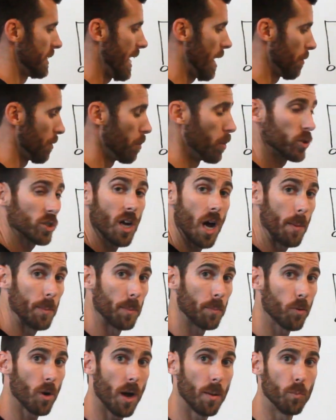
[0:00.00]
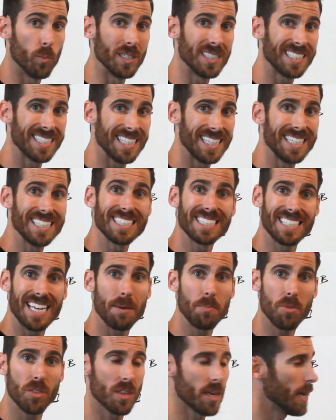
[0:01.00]
Now, the most common problem we see,
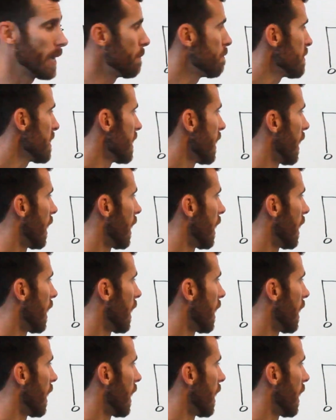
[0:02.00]
same thing,